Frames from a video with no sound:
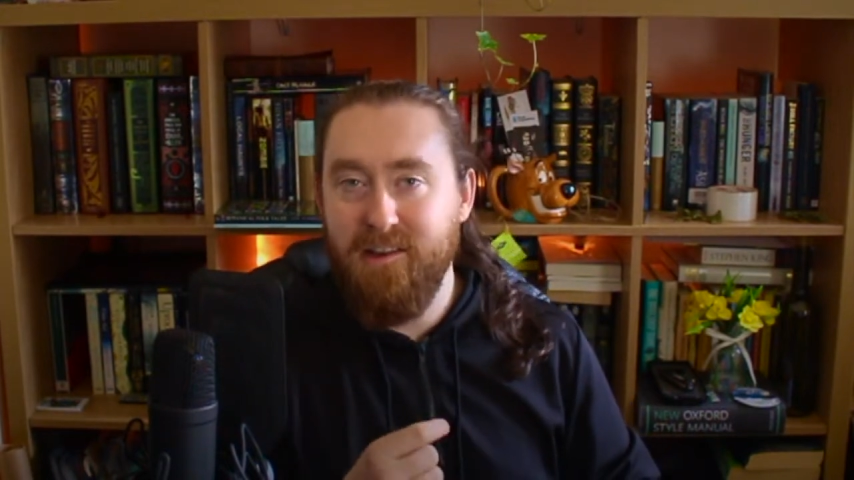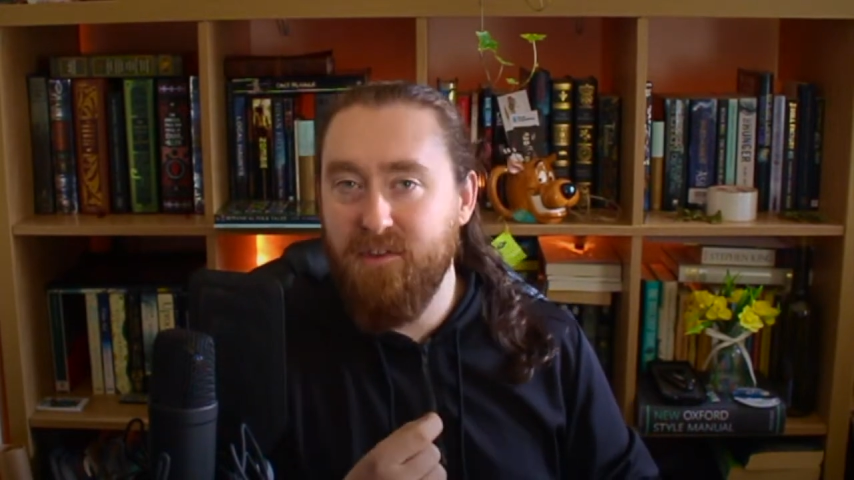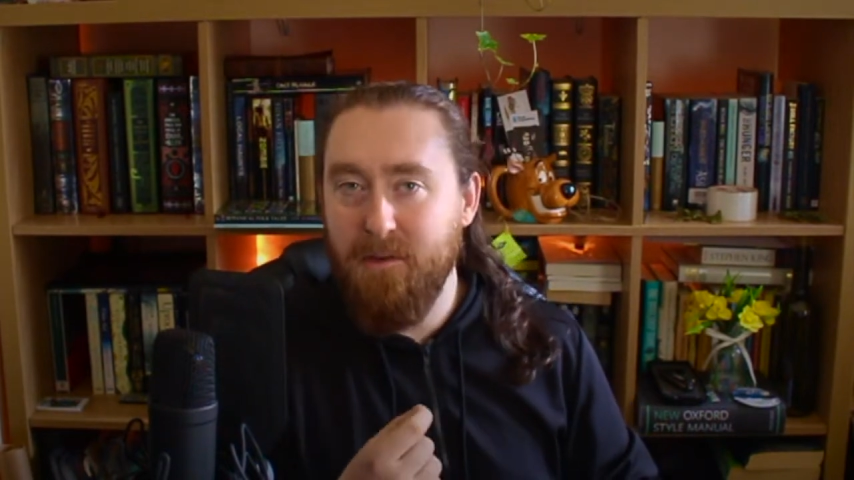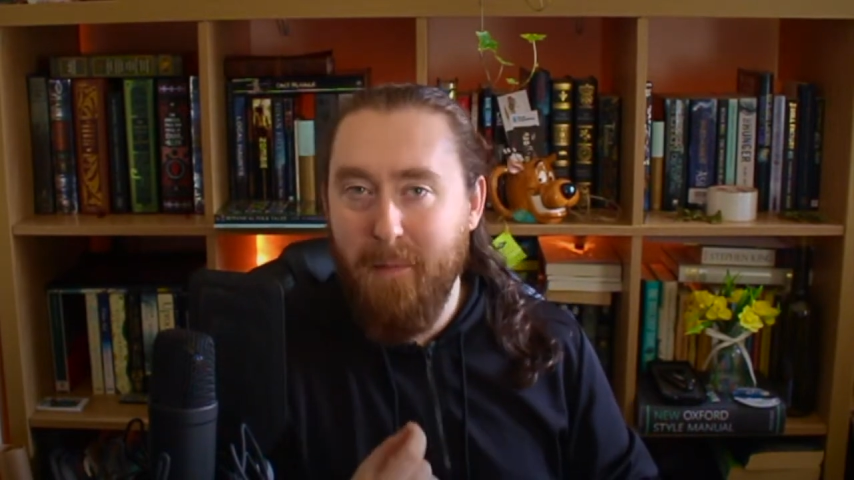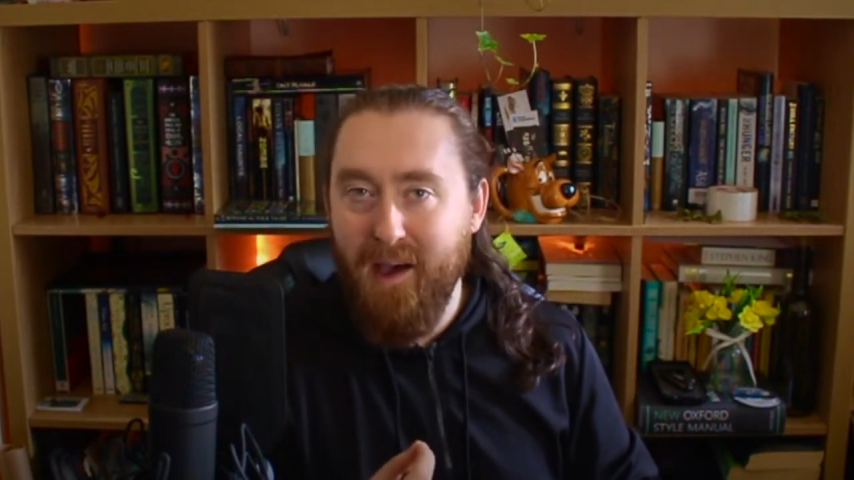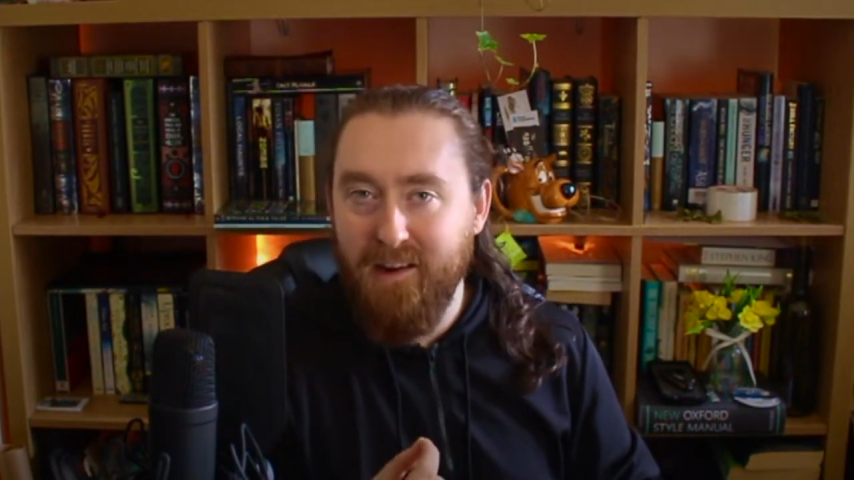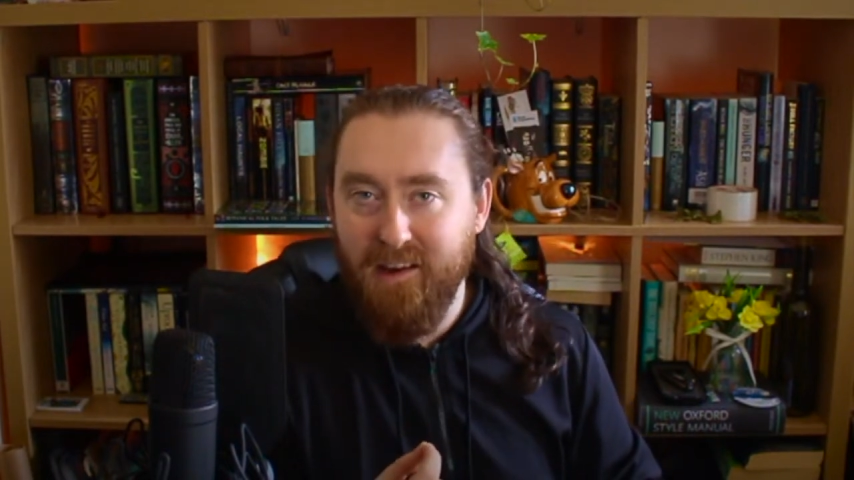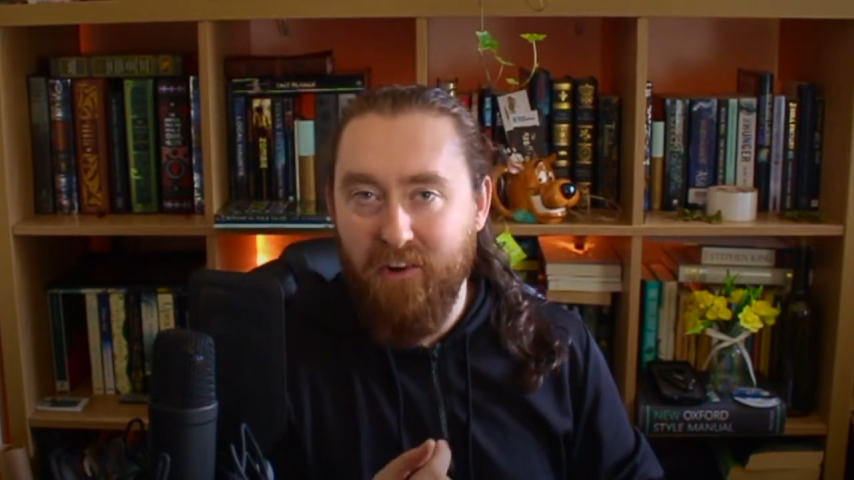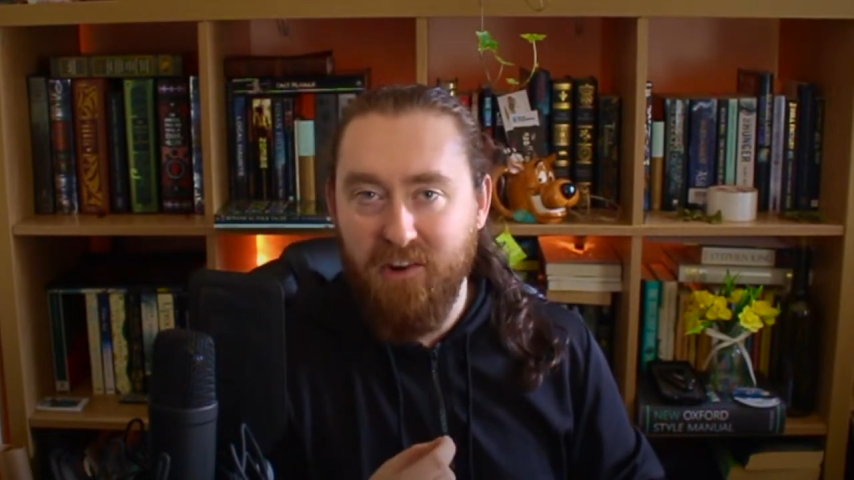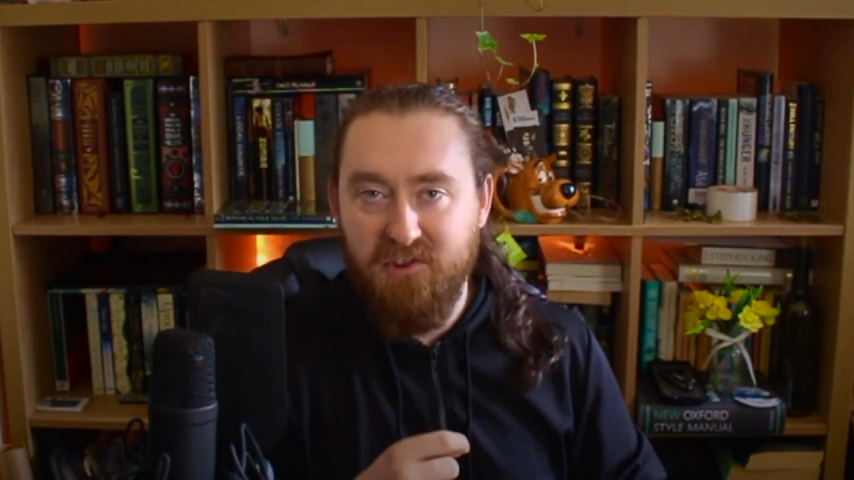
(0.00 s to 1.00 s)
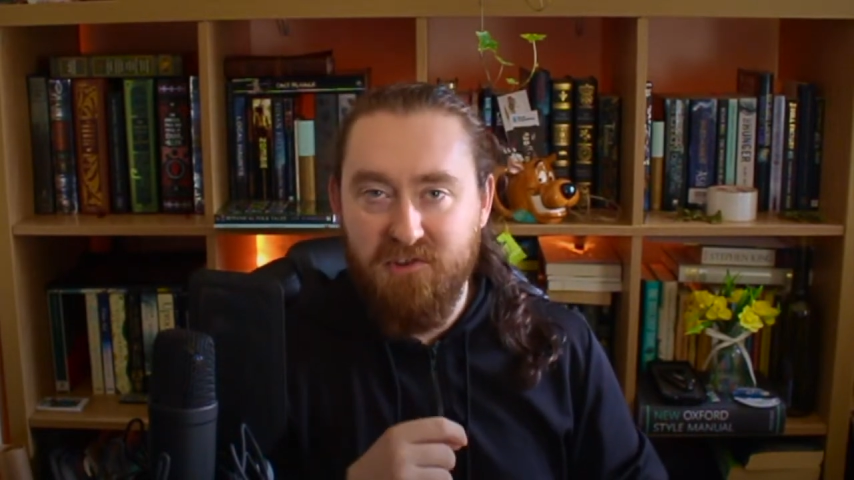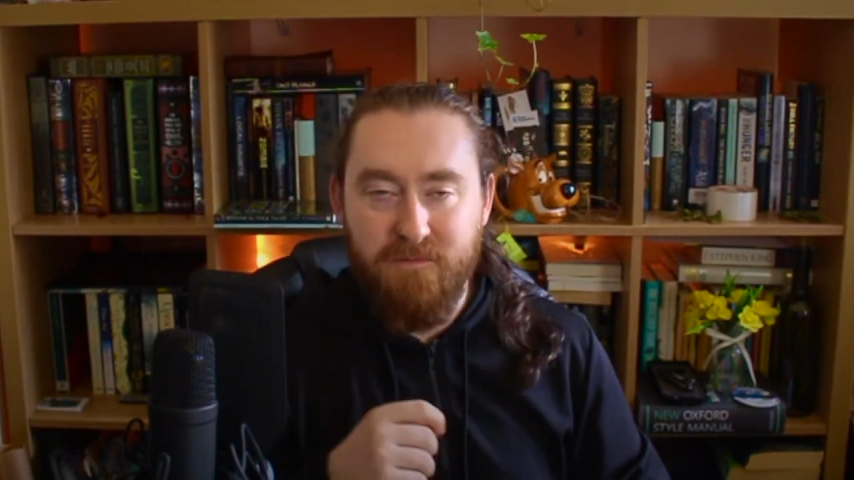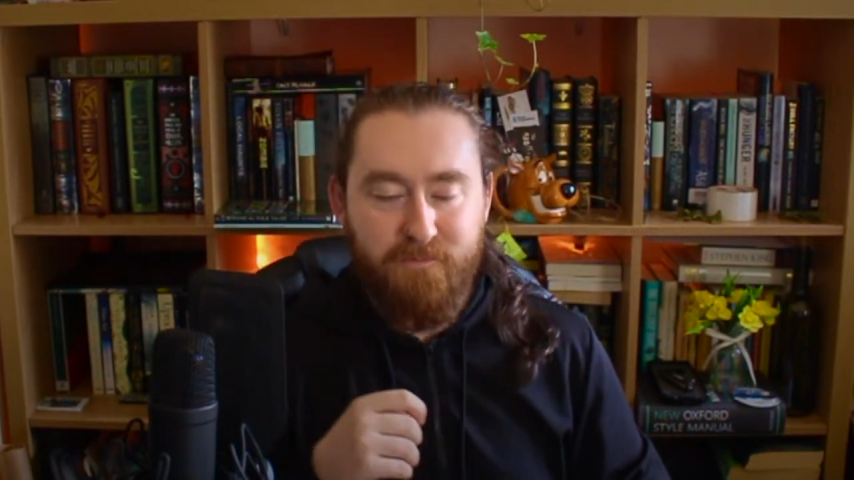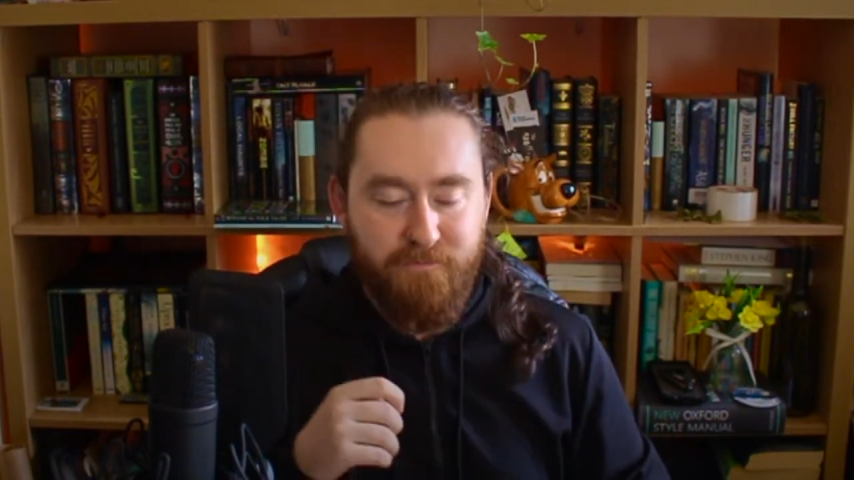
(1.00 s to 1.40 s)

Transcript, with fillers: even the minor characters,